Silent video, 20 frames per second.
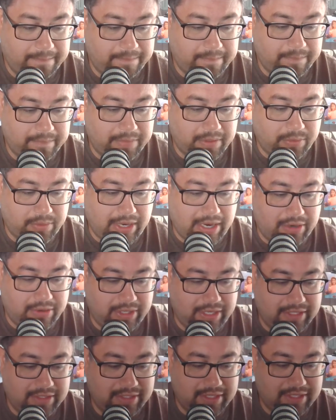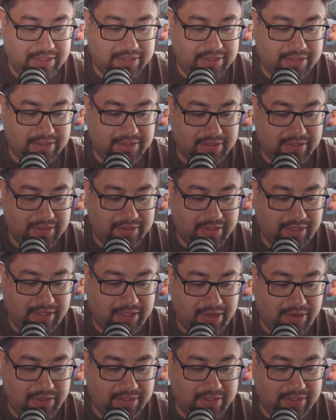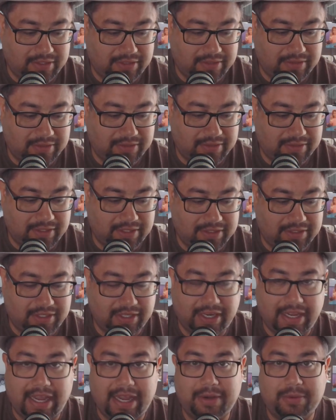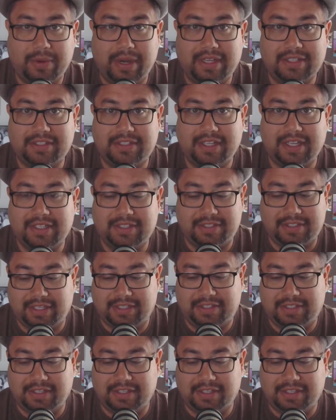but when I read this, you know, it's it's the gateway. It's it's, it's